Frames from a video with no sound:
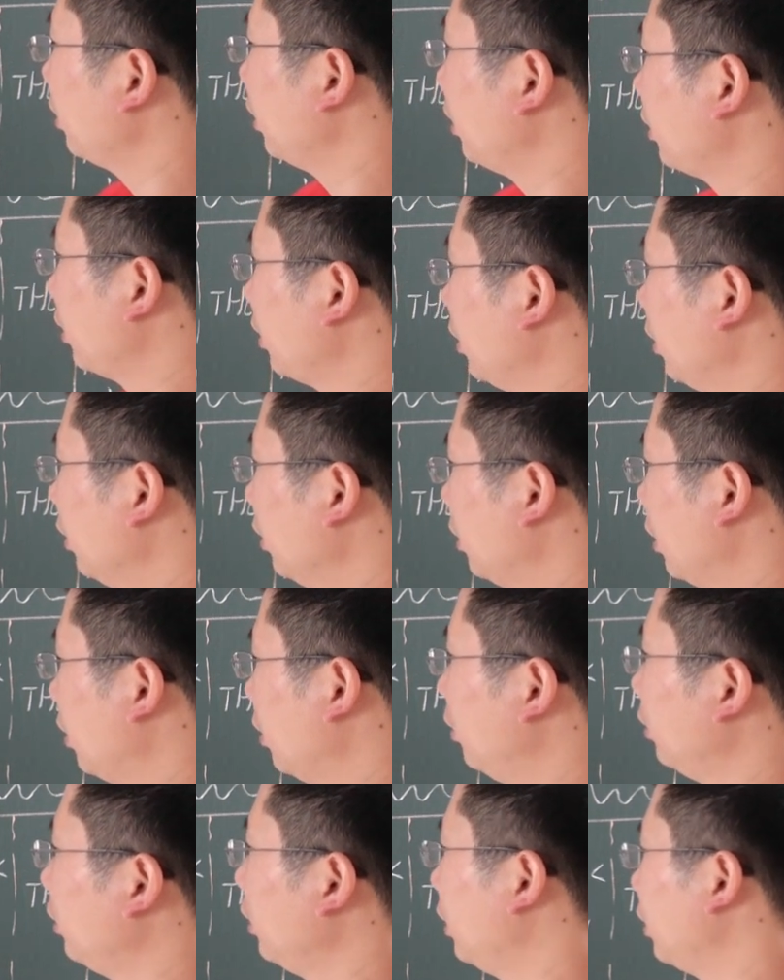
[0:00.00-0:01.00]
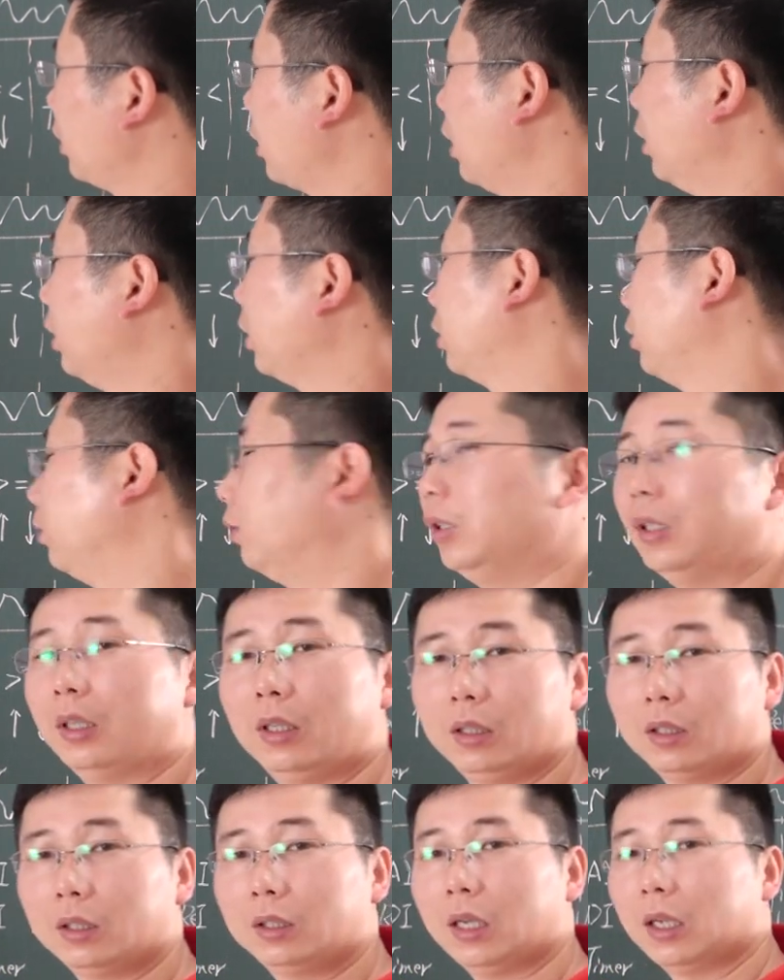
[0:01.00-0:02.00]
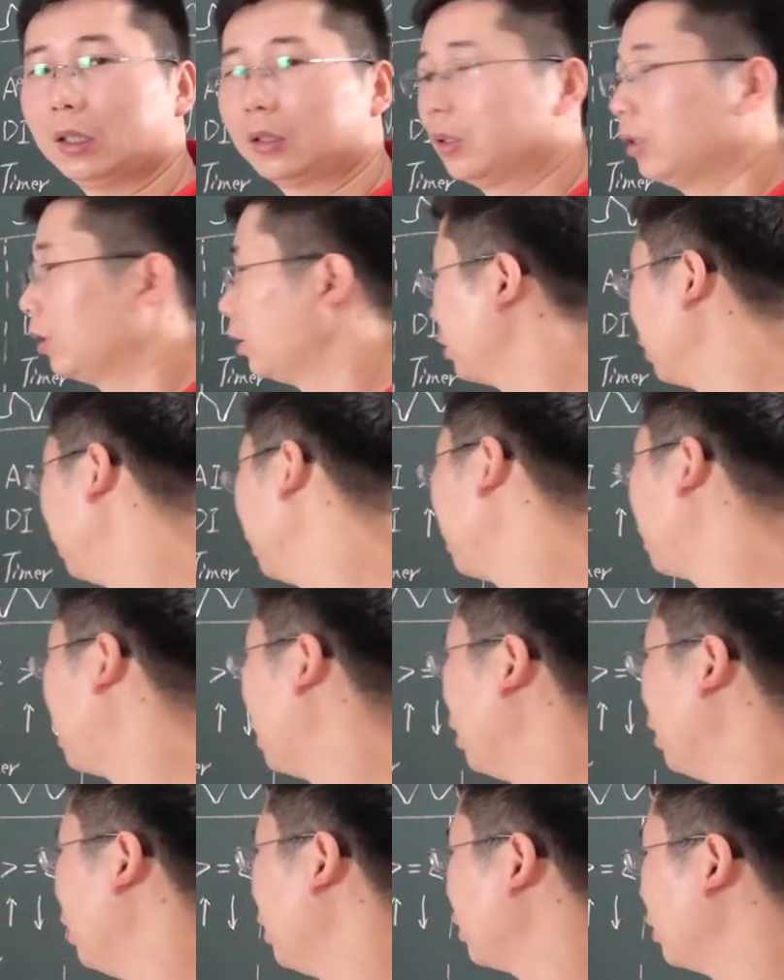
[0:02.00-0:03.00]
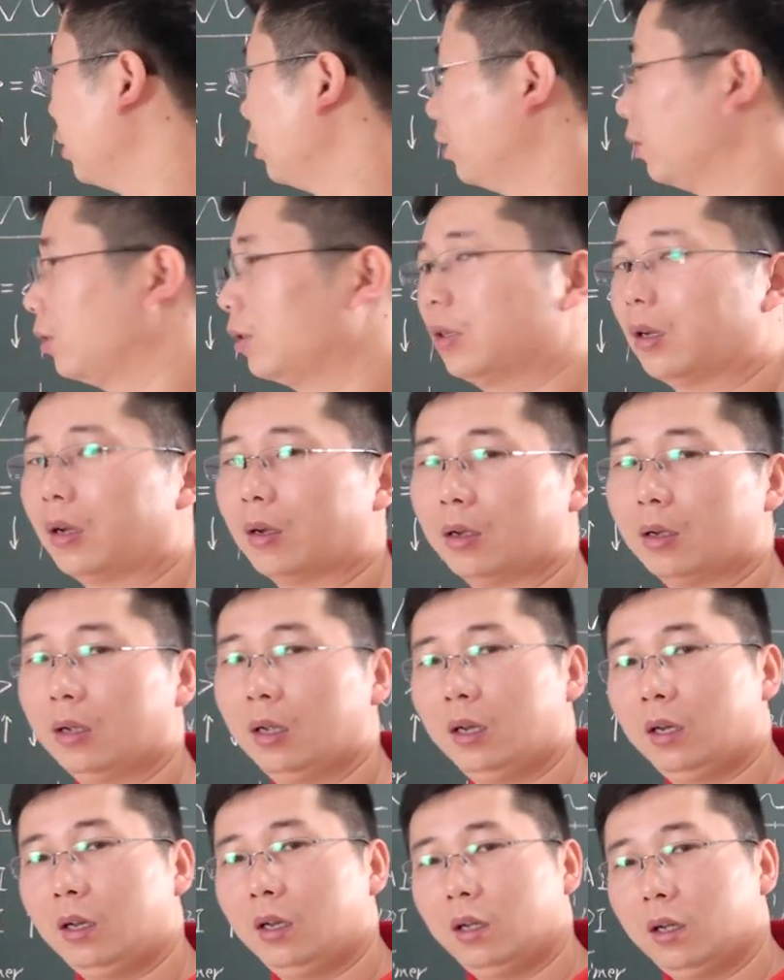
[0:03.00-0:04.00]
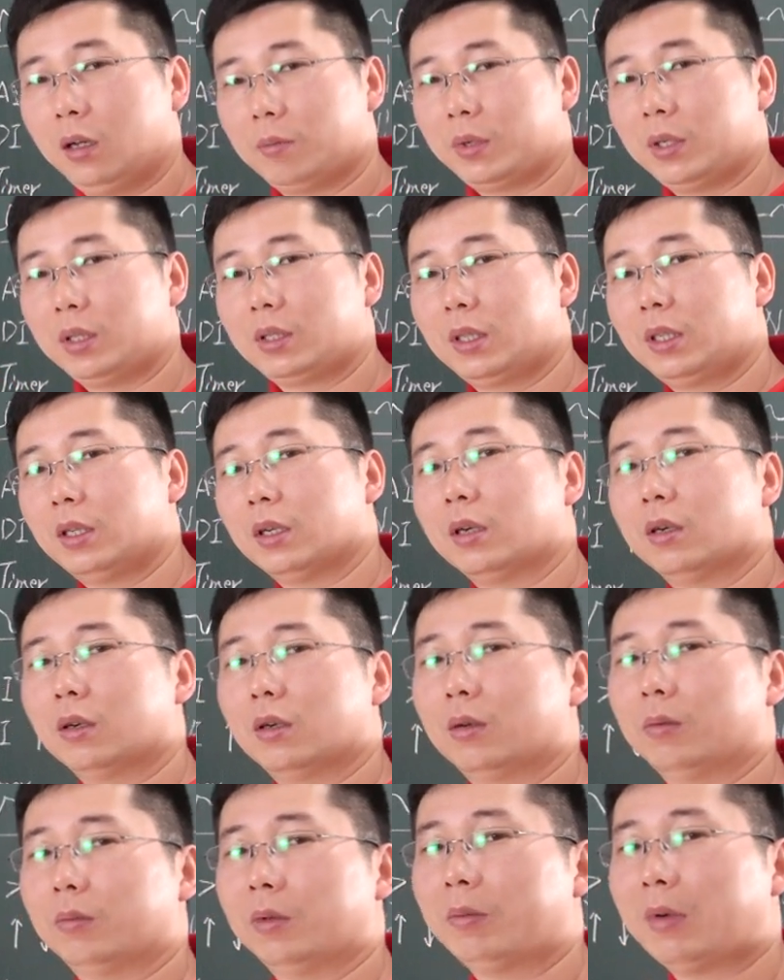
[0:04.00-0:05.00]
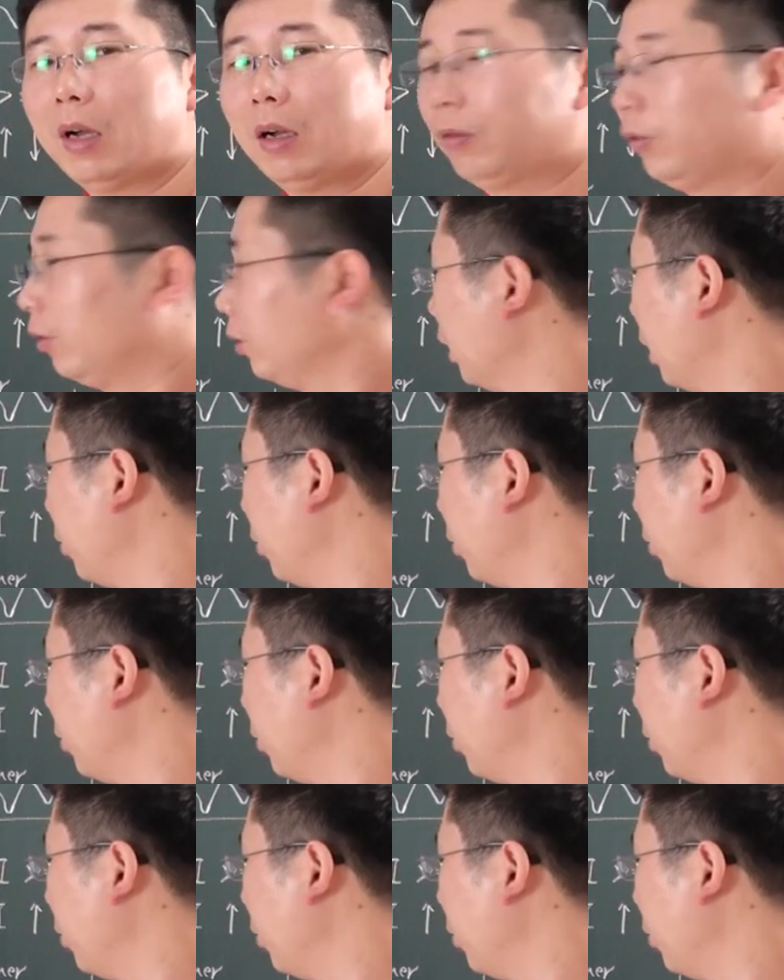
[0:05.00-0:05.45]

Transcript: it's, the load is connected with the internet, so you can also use the P C or mobile phone